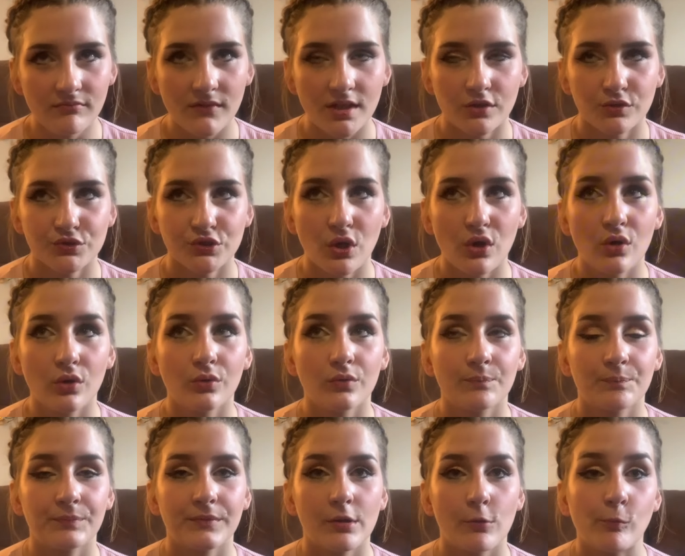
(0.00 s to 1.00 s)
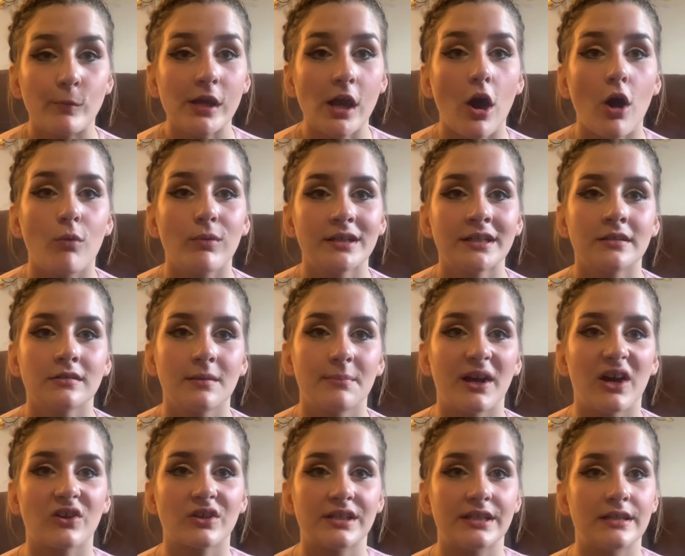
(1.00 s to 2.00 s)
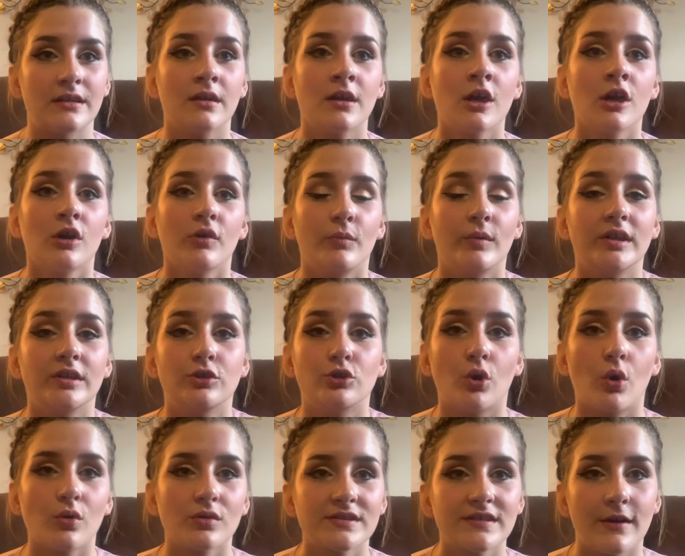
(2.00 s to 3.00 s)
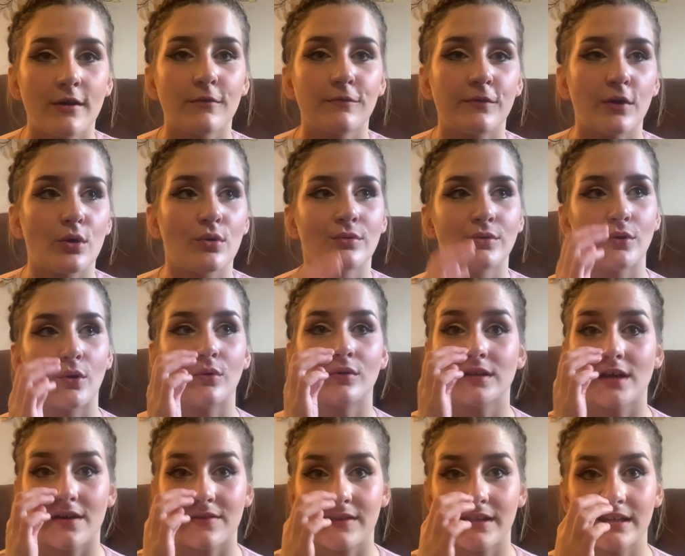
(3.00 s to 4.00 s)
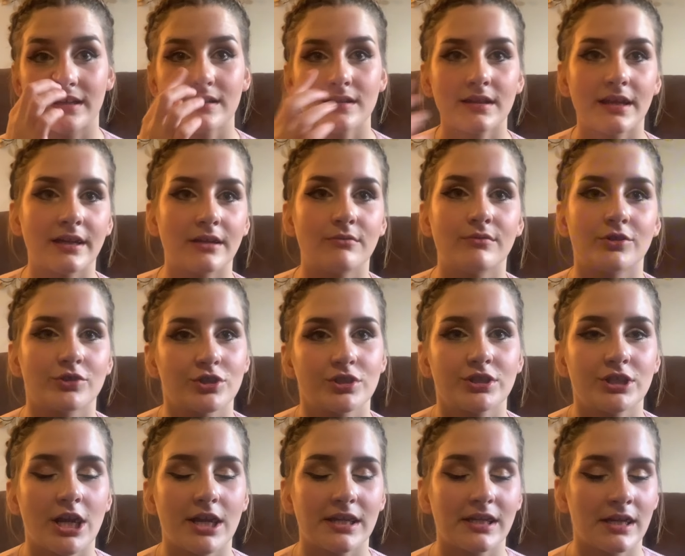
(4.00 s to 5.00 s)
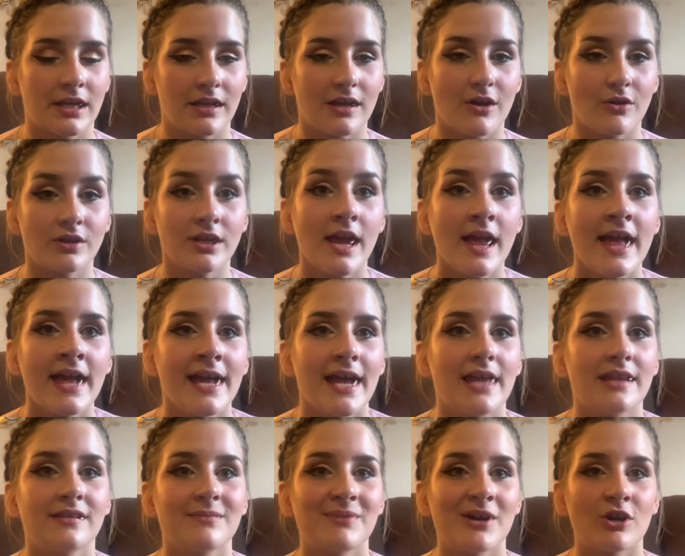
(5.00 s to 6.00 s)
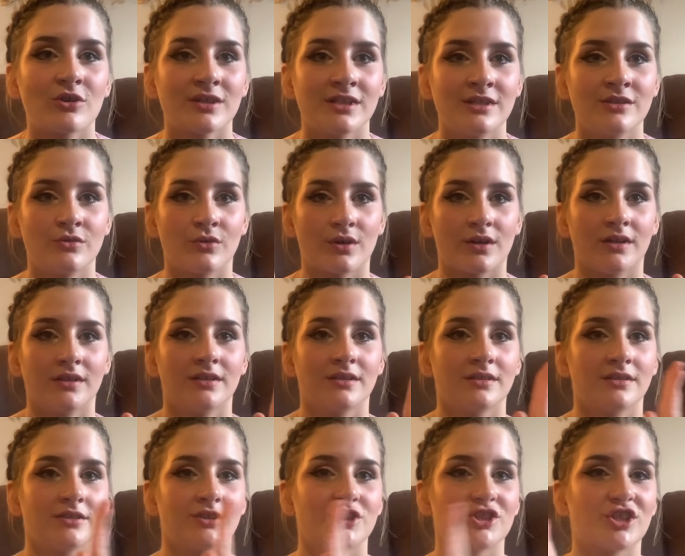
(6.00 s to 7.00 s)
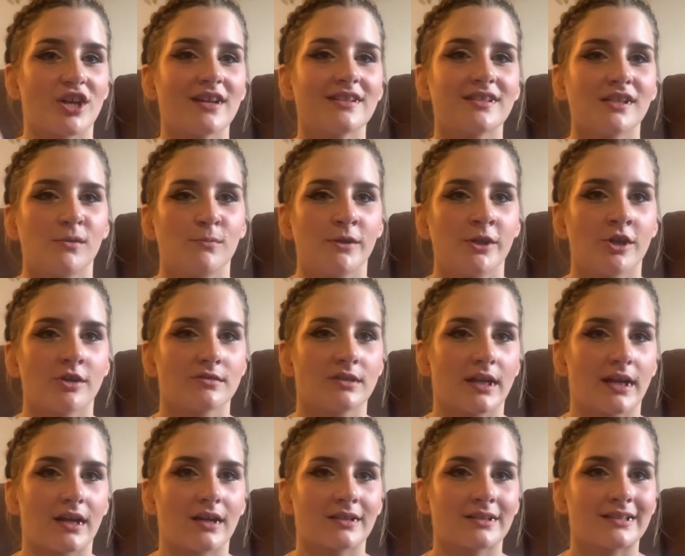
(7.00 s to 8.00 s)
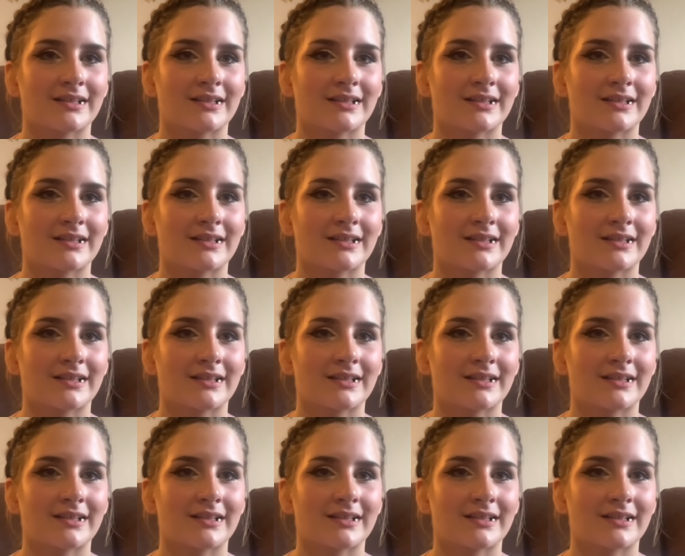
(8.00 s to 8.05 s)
so we all went on the balcony with no cell phone no nothing like we we're just checking it out and the balcony door shut and we heard like a